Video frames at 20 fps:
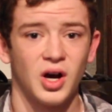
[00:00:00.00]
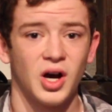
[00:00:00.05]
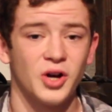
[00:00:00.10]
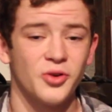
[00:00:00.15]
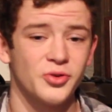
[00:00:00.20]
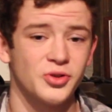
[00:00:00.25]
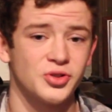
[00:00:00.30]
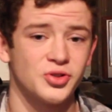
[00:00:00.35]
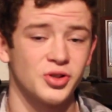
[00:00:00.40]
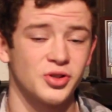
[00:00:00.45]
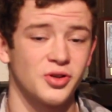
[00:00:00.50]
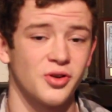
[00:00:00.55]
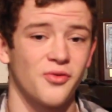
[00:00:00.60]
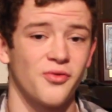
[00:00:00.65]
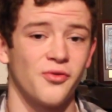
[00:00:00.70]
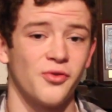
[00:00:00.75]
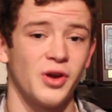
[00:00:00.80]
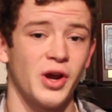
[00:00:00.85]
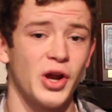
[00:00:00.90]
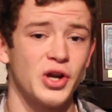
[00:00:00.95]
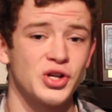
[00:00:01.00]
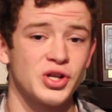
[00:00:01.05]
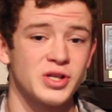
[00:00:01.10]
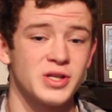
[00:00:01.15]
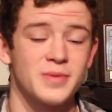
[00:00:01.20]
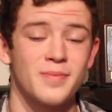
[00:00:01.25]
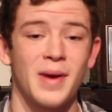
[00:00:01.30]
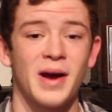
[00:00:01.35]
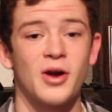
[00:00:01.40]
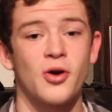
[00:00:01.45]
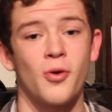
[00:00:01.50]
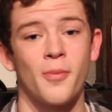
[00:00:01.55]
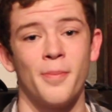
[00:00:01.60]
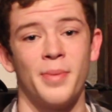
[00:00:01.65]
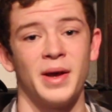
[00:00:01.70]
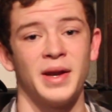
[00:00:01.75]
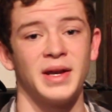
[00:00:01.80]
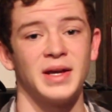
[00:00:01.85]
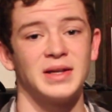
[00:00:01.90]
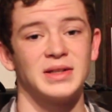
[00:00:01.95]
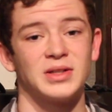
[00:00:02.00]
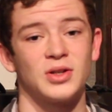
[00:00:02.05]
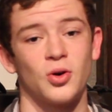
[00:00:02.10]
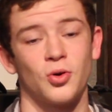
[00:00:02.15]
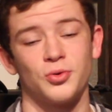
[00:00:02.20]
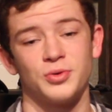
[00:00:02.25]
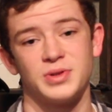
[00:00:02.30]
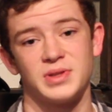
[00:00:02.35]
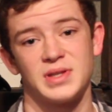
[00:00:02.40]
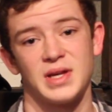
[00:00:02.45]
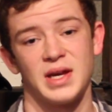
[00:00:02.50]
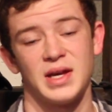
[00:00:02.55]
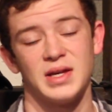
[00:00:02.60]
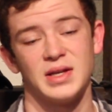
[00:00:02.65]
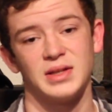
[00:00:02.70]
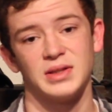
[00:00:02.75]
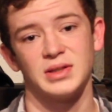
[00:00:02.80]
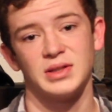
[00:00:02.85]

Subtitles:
Unrestricted free agents, Michael Bennett, Golden Tate.